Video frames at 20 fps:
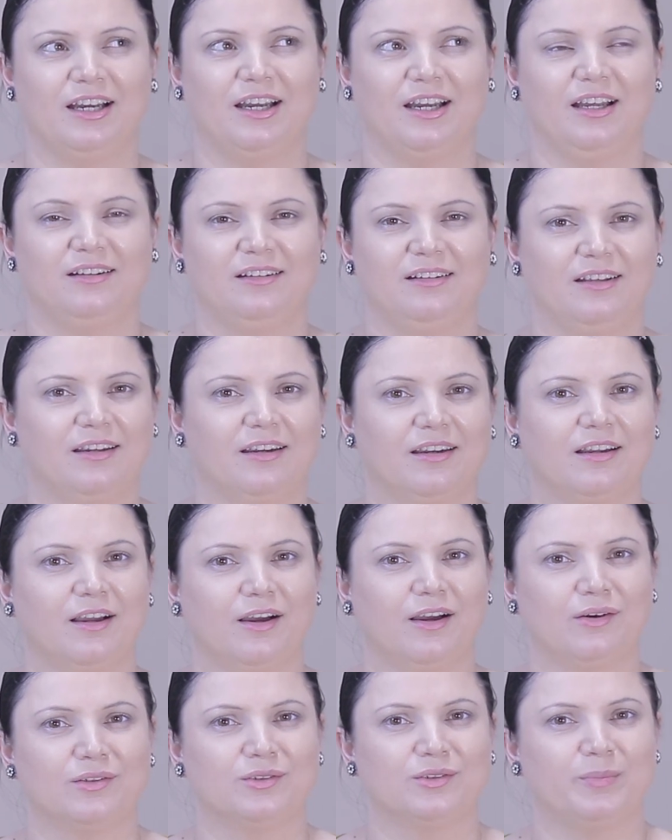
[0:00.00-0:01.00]
A deer
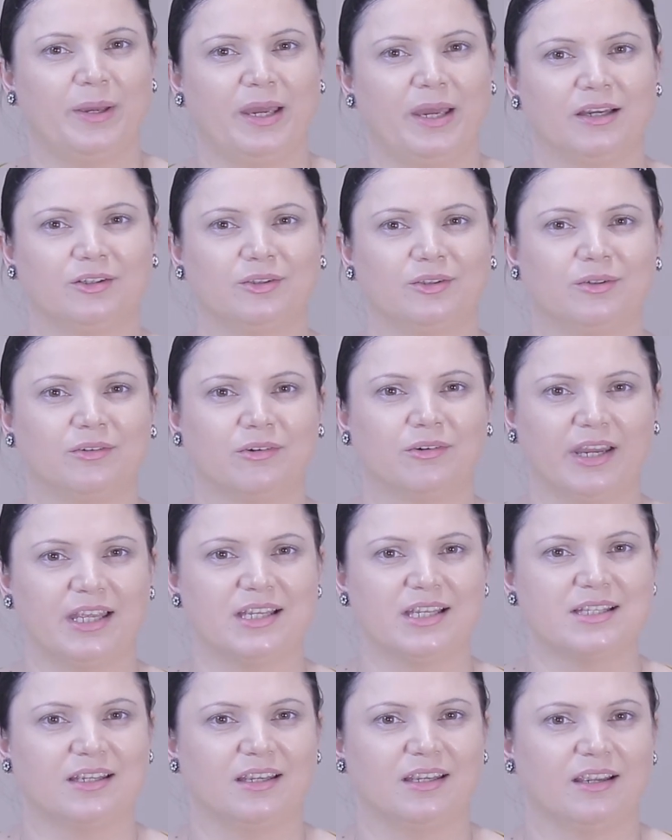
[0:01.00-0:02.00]
goes back to
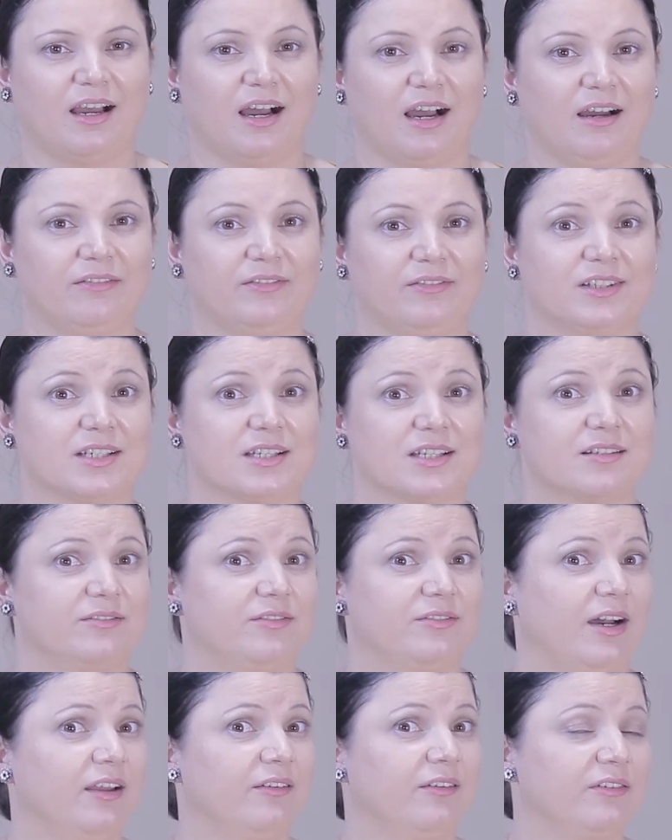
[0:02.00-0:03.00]
grazing after
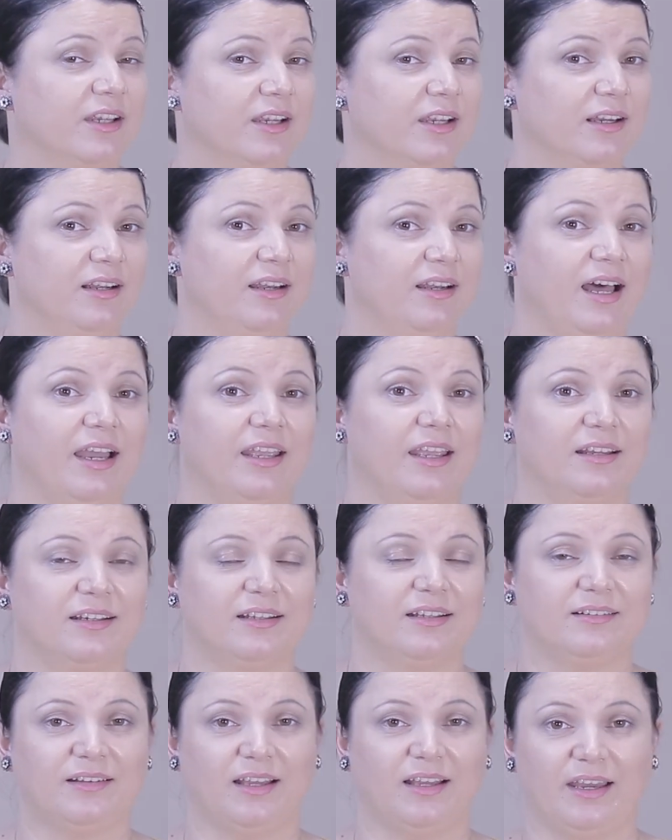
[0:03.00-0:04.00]
surviving a lion
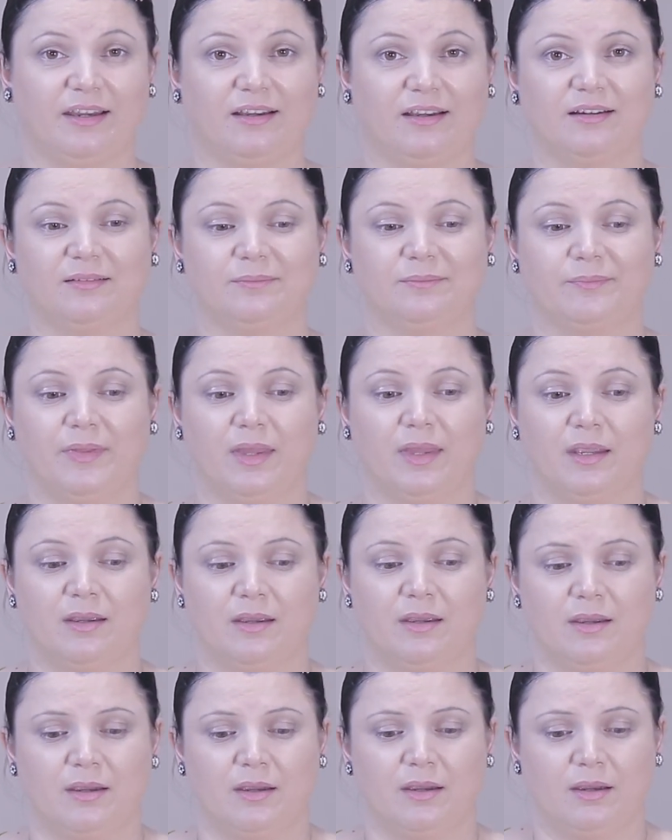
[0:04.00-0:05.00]
attack.
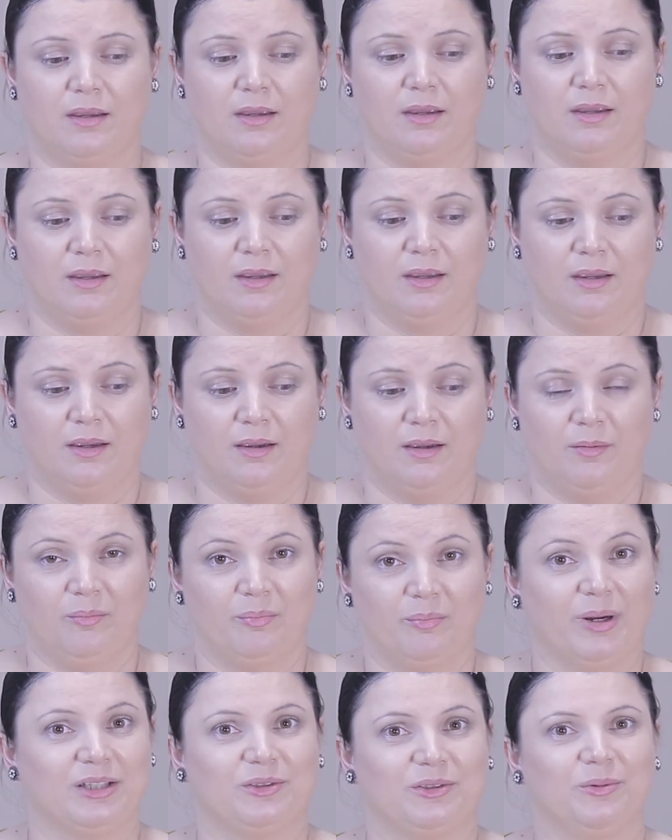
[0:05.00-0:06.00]

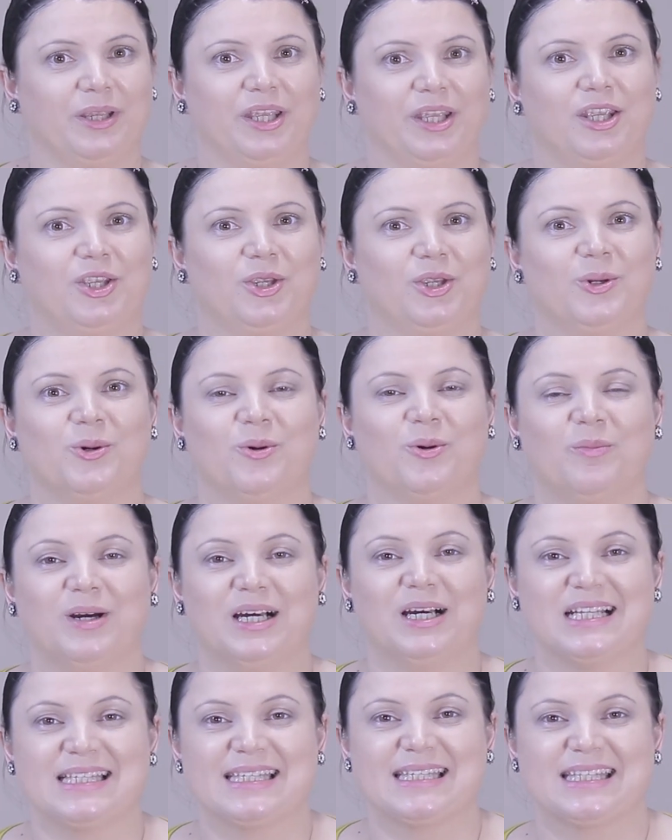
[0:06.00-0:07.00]
But we
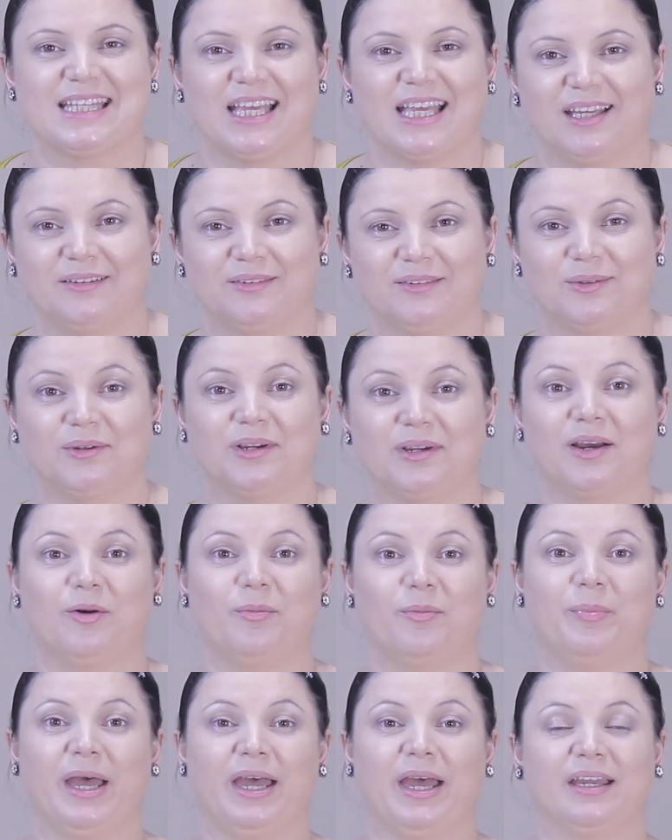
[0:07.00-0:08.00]
humans tend to go
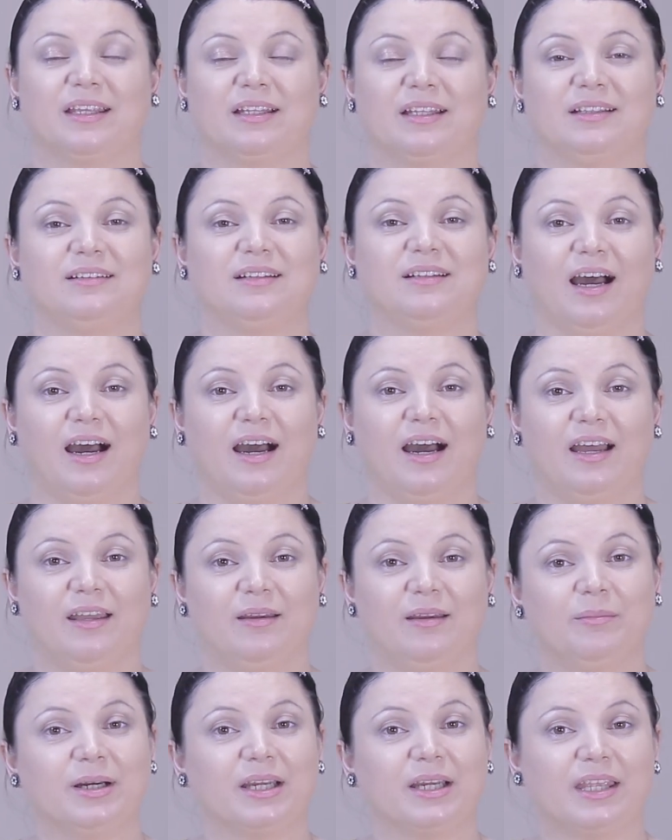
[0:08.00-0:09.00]
back in
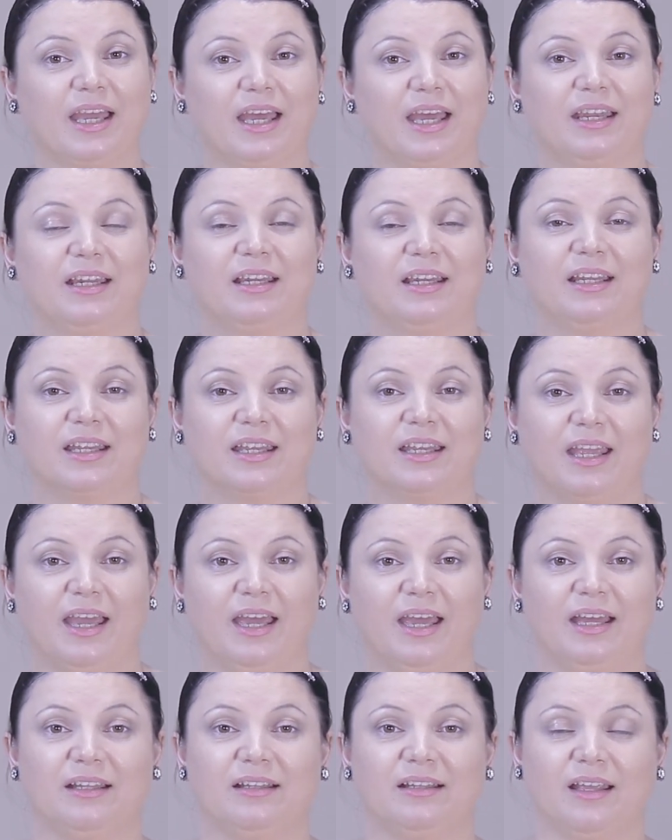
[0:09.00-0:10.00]
time again and
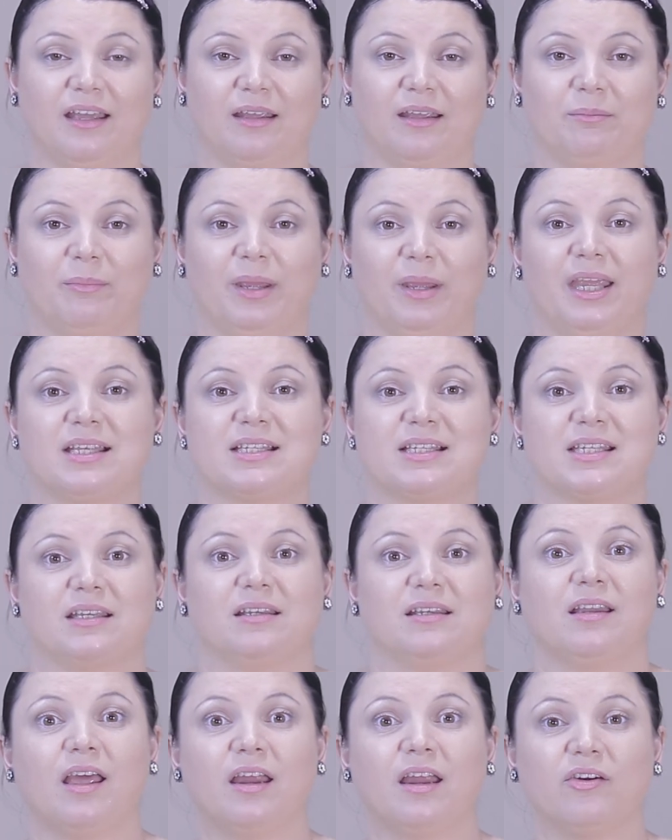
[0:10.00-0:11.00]
again and make
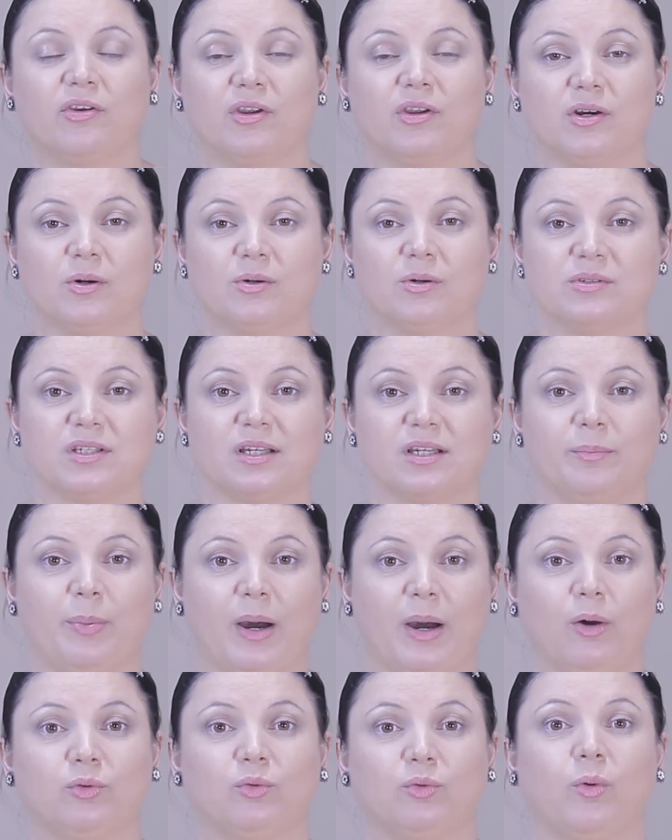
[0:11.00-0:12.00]
scenarios
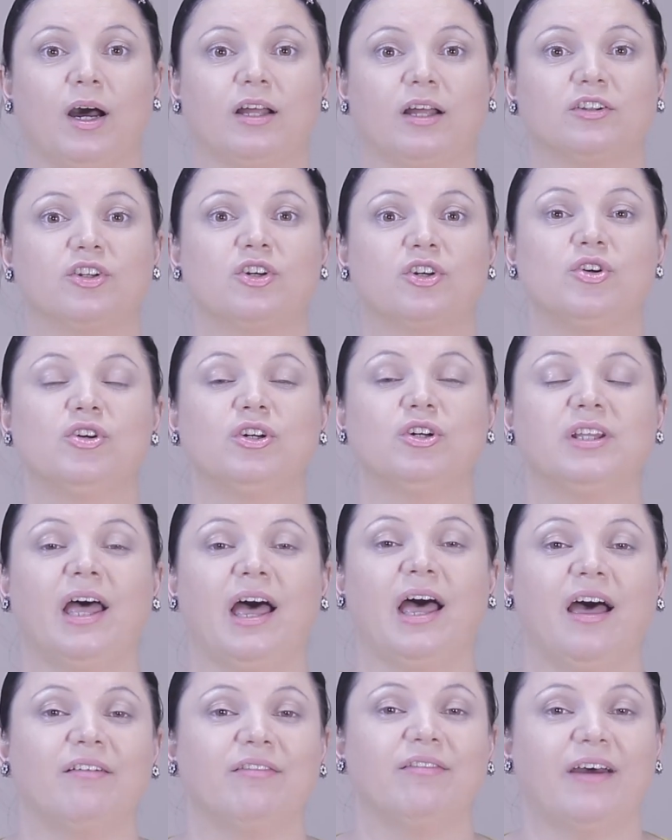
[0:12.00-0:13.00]
about what could
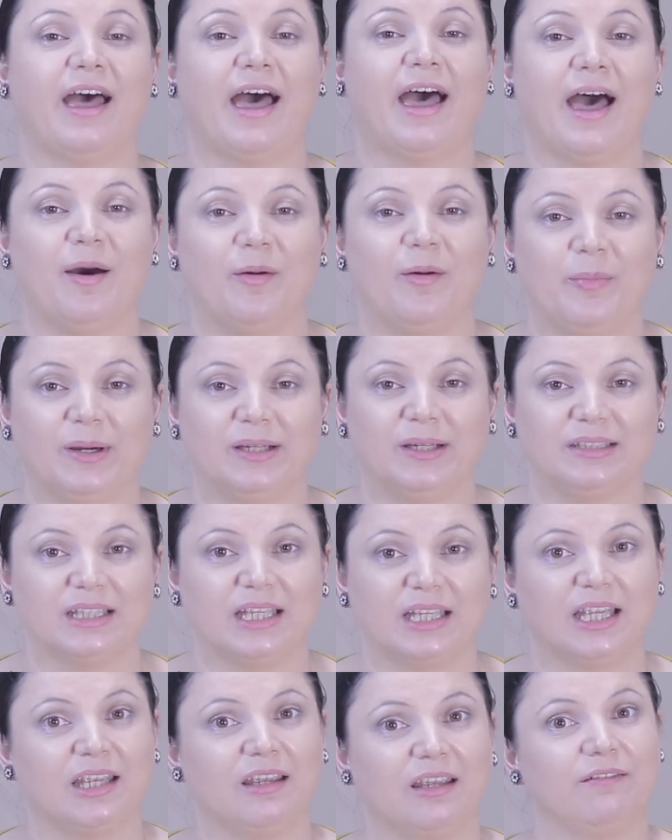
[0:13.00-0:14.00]
have
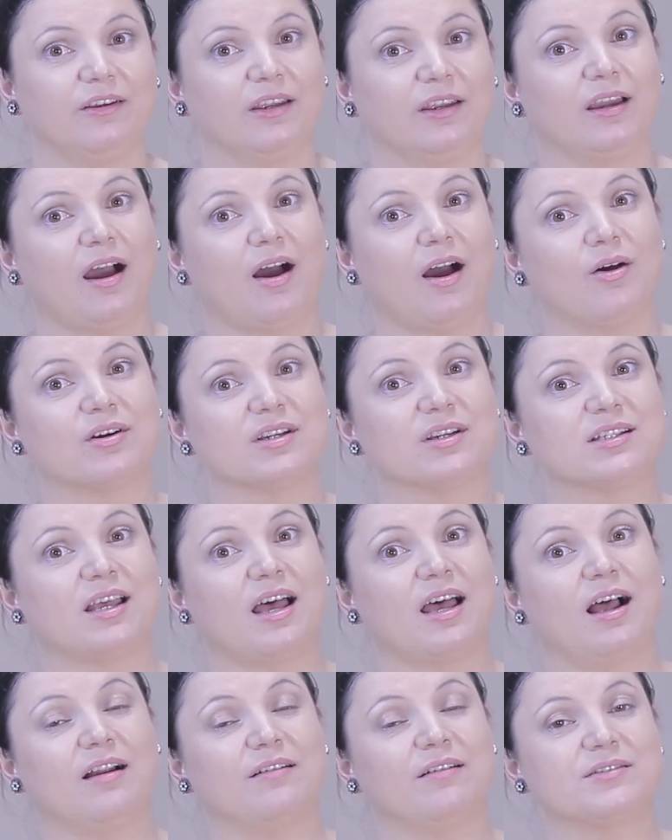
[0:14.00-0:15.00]
happened, giving
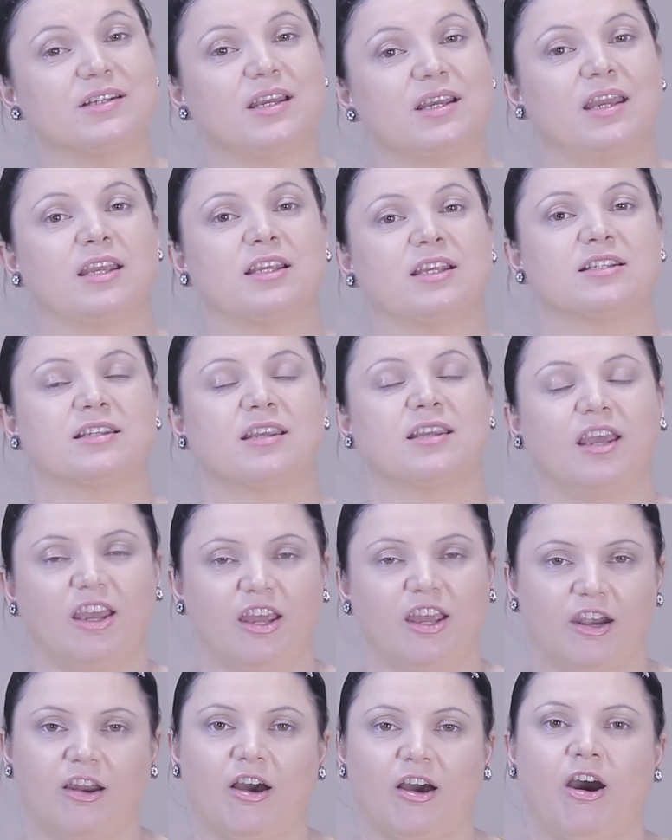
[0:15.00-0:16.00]
ourselves a
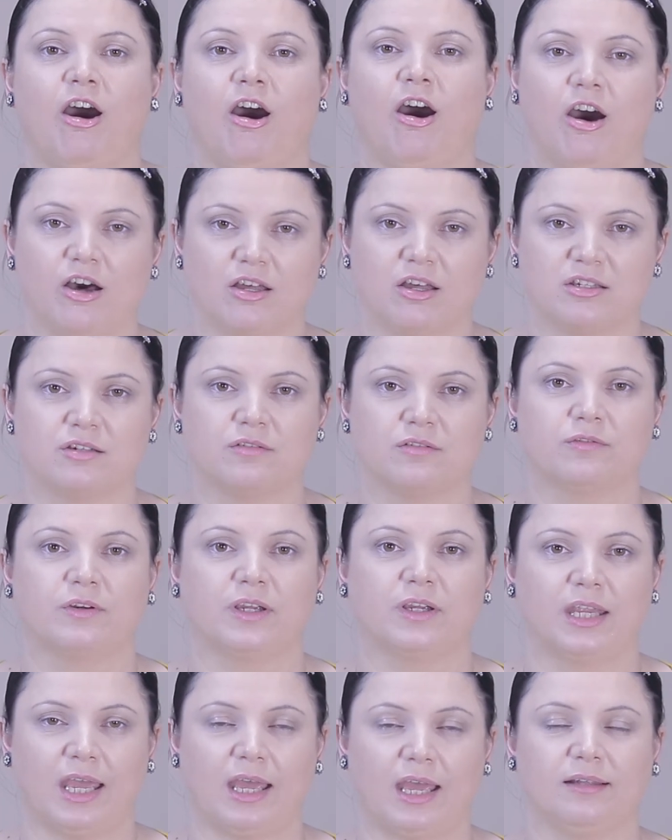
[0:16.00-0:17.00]
scare hard to
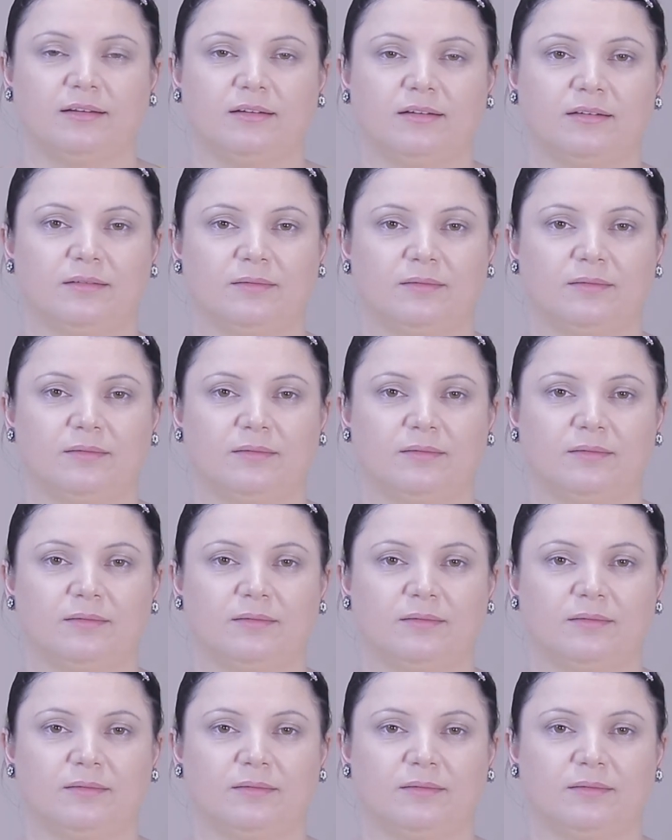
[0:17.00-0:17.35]
forget.